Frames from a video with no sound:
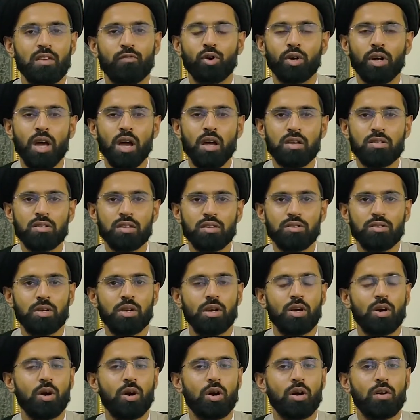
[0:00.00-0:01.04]
forget that they
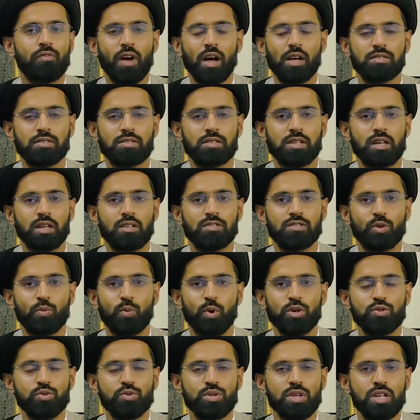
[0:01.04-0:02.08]
are fasting. So
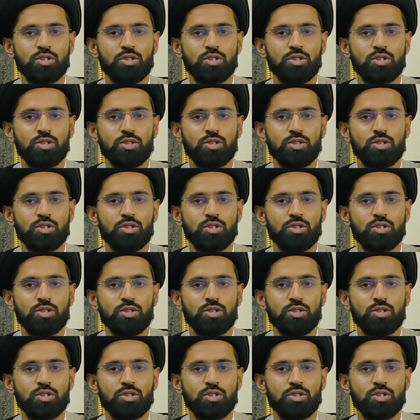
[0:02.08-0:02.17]
what do?